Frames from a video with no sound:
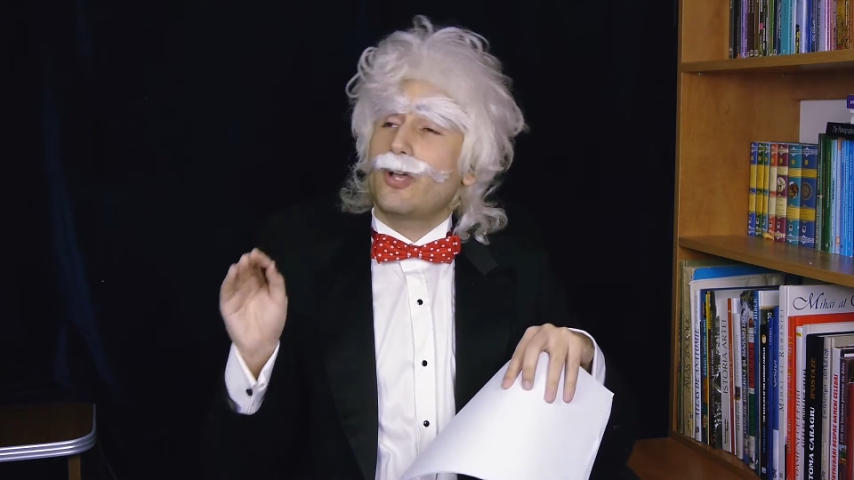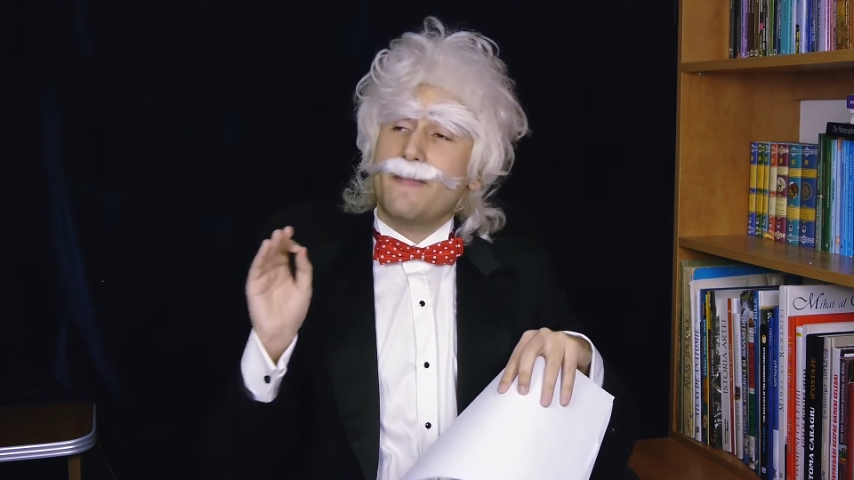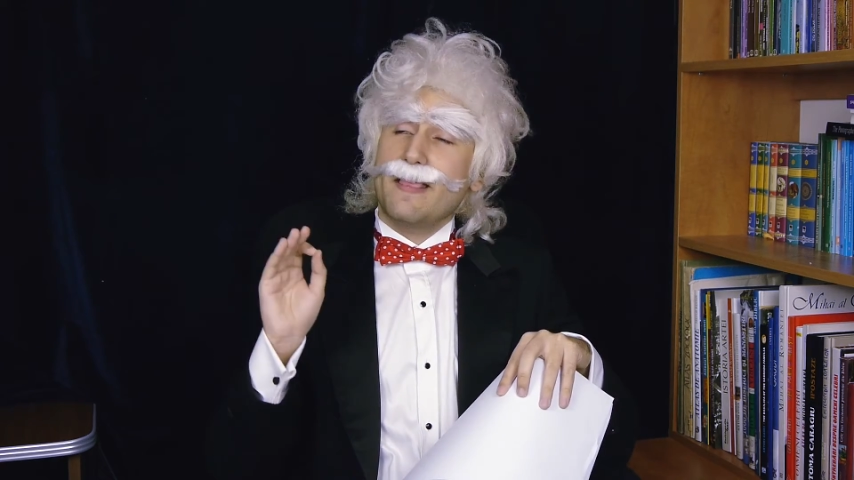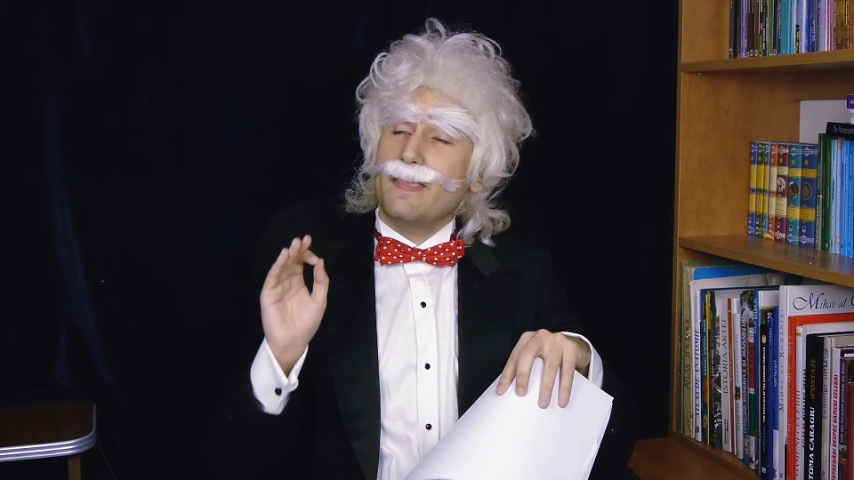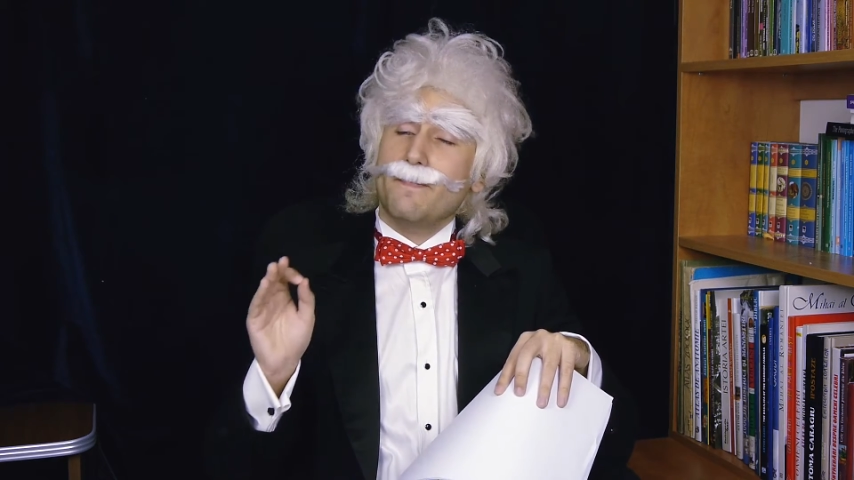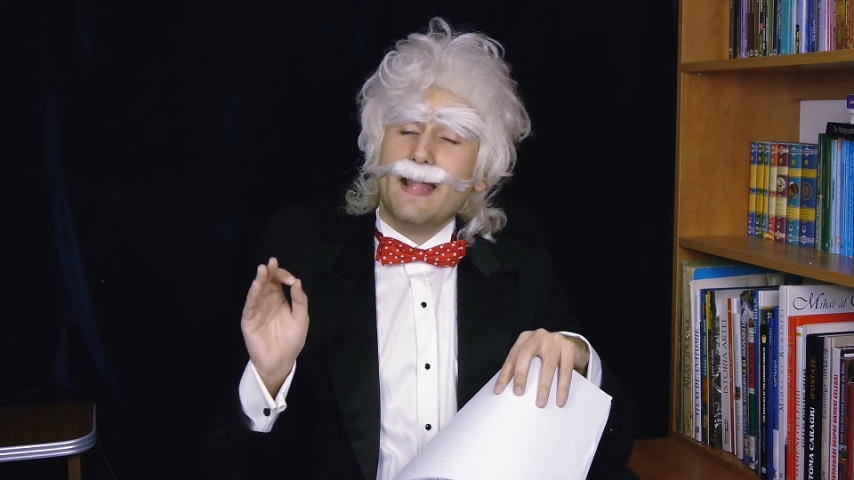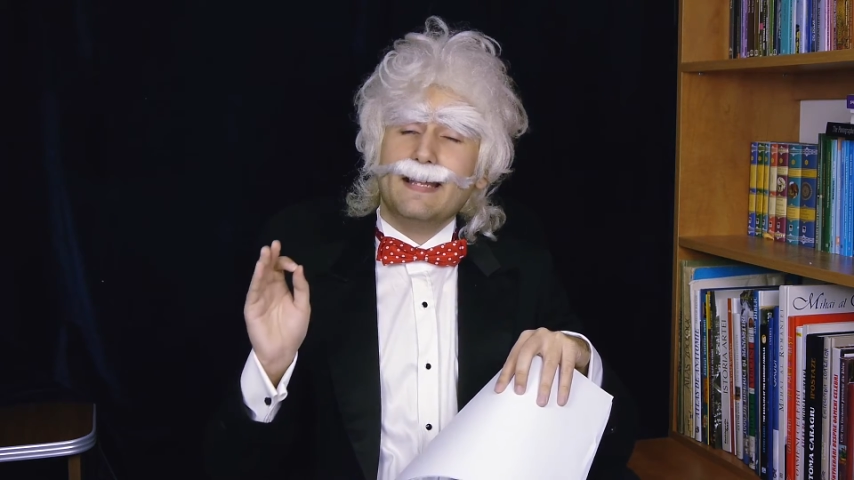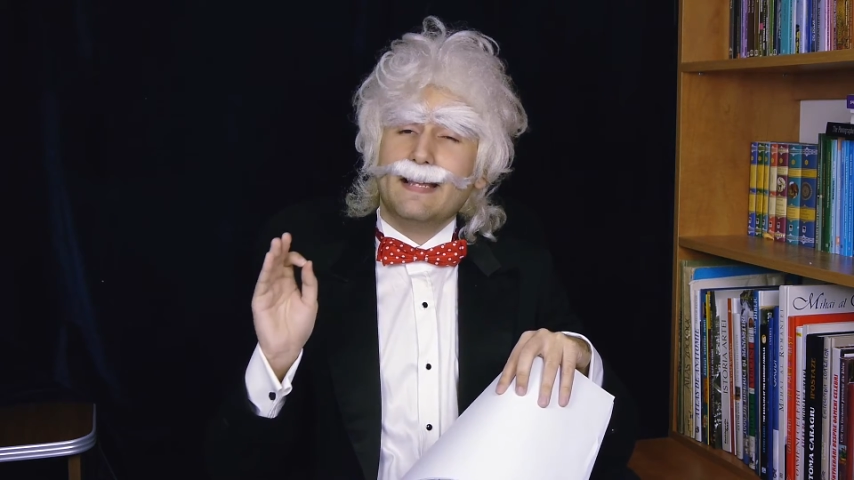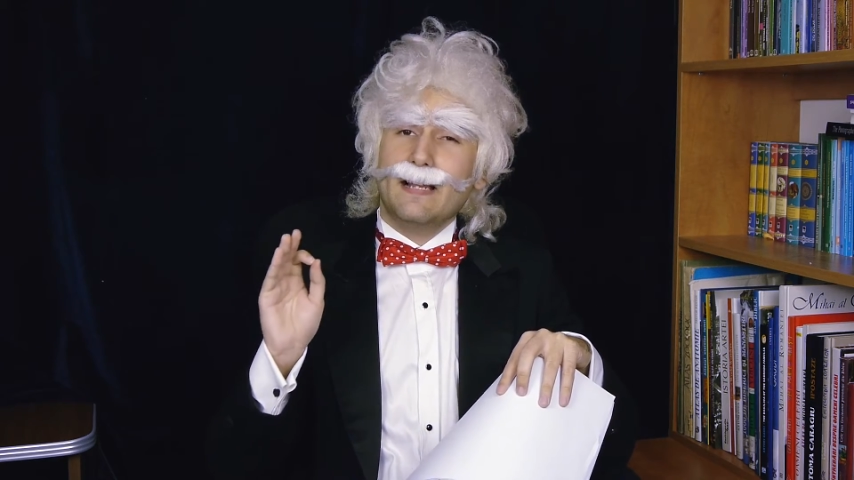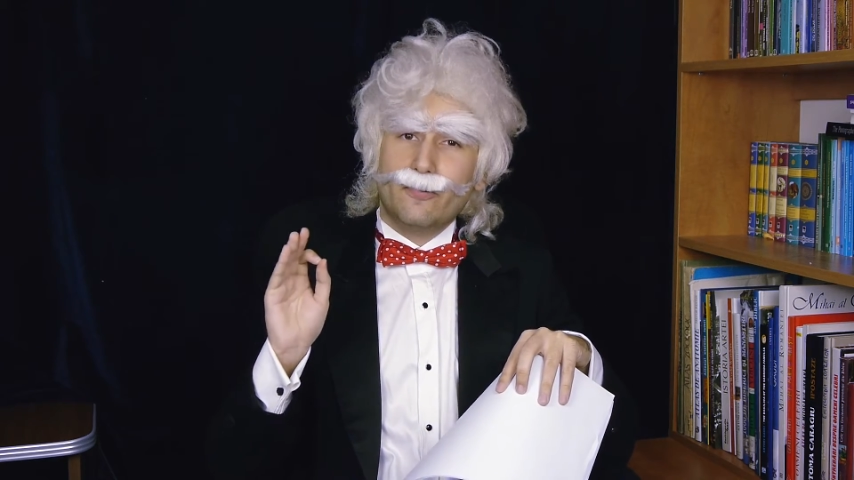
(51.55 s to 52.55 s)

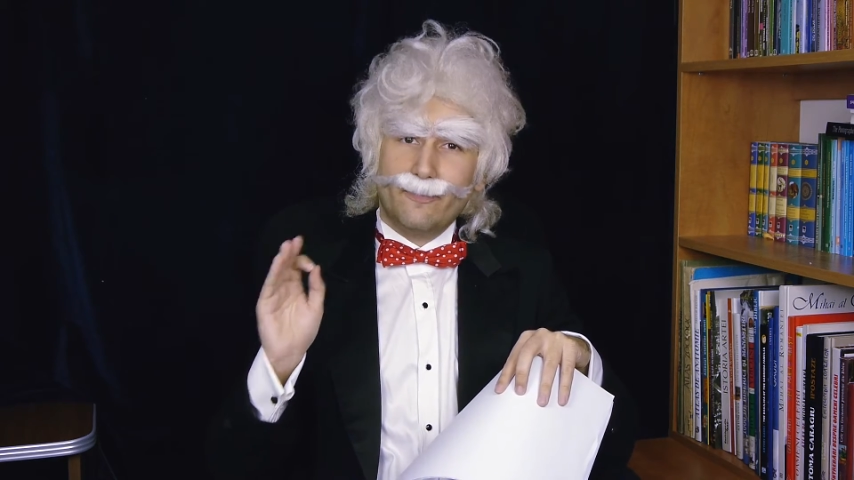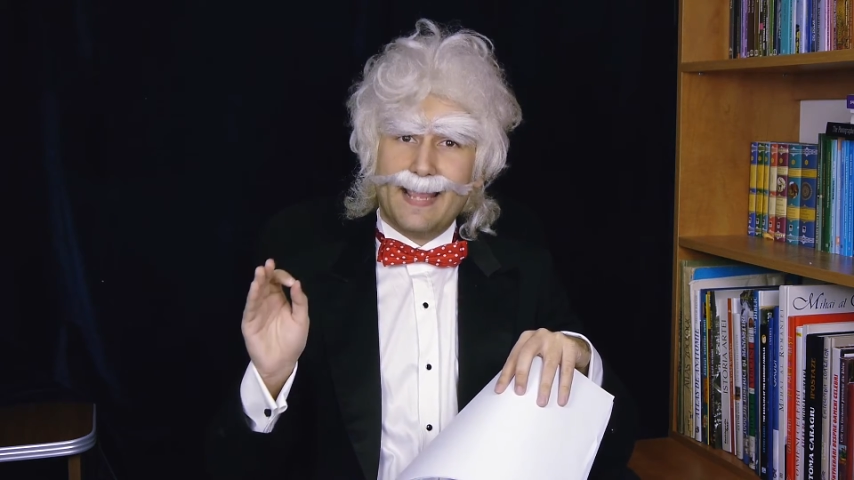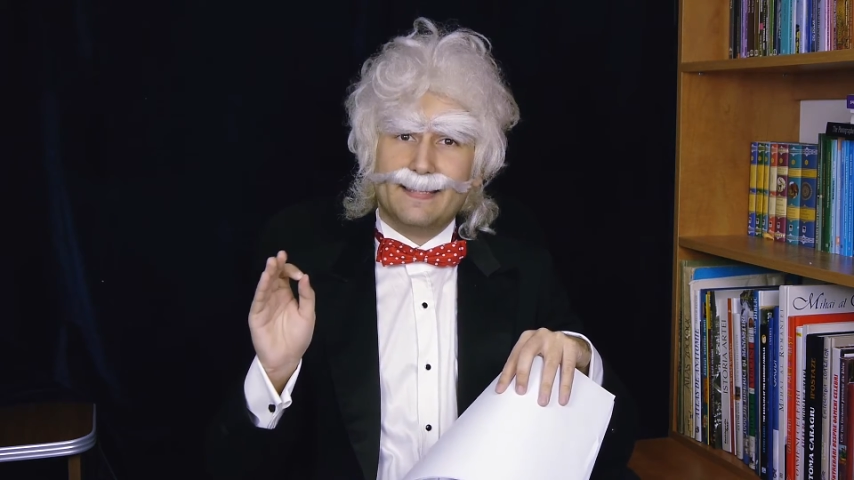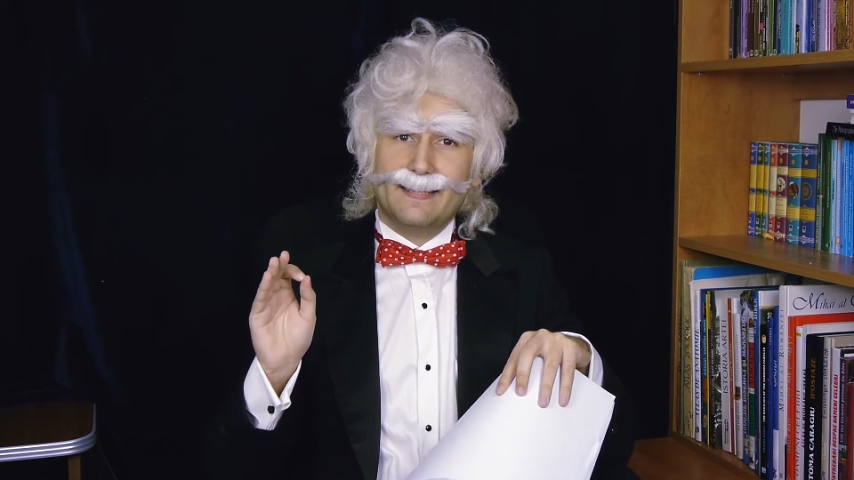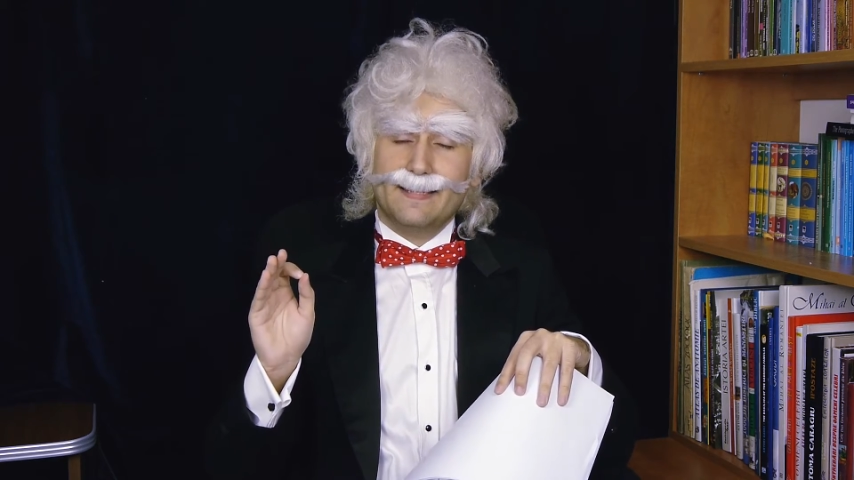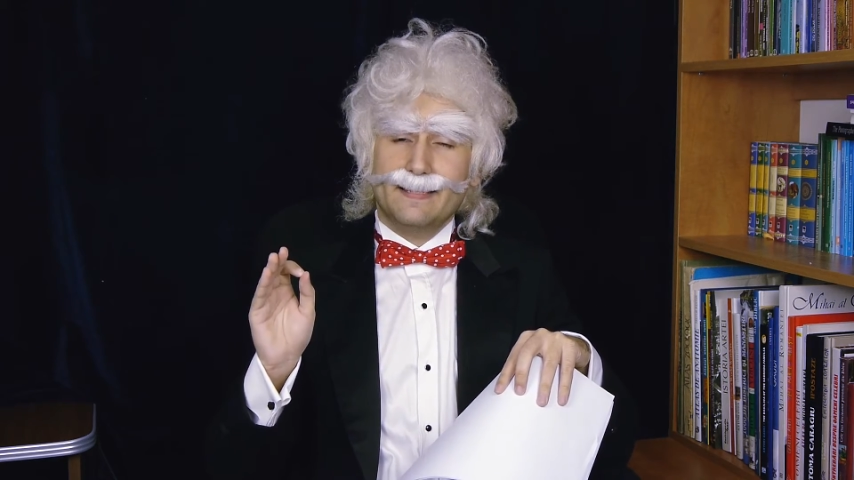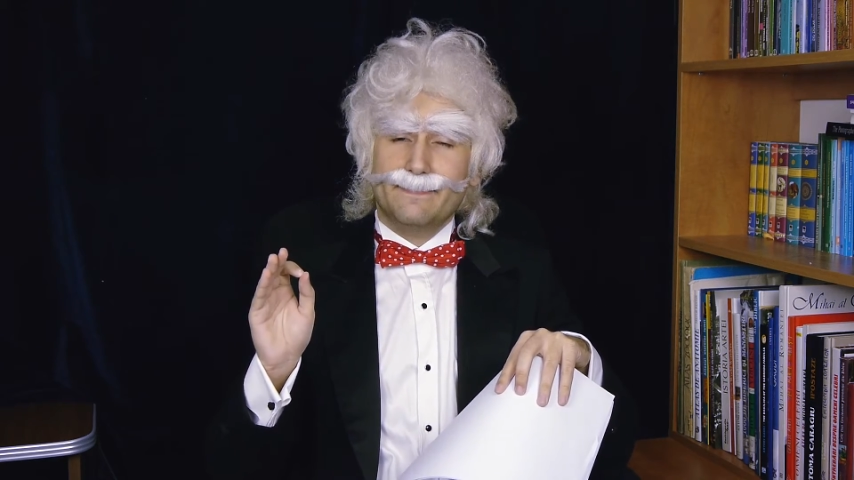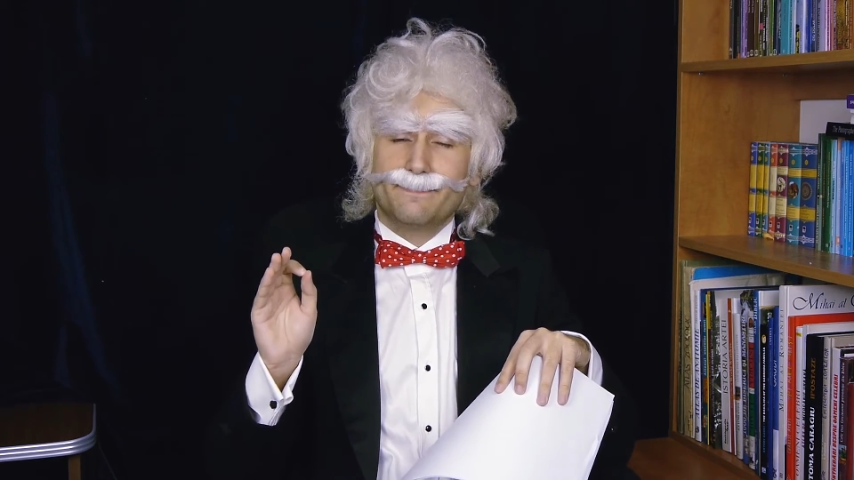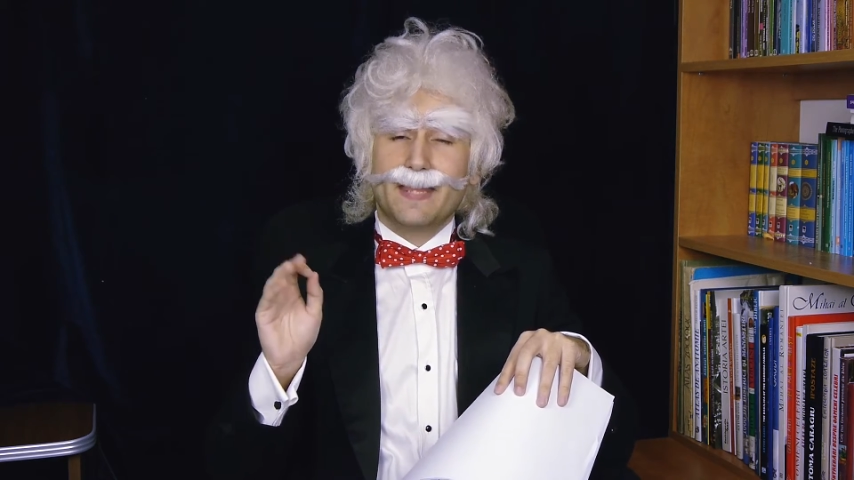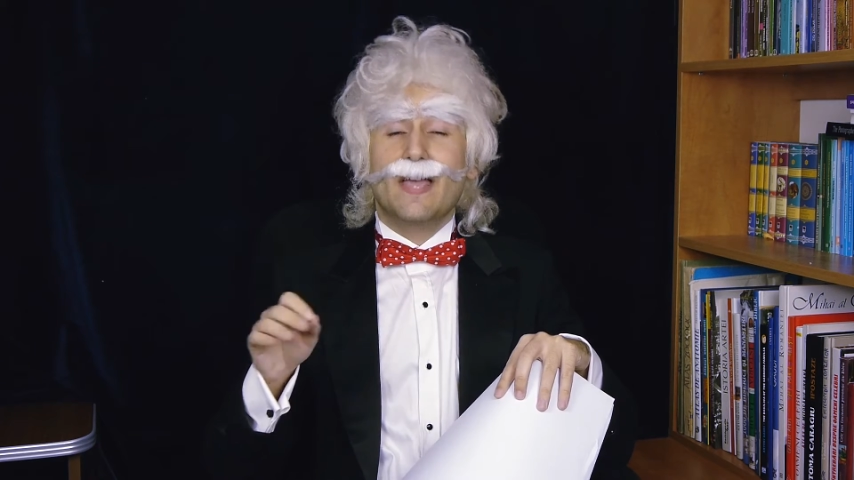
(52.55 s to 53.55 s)
mathematical question,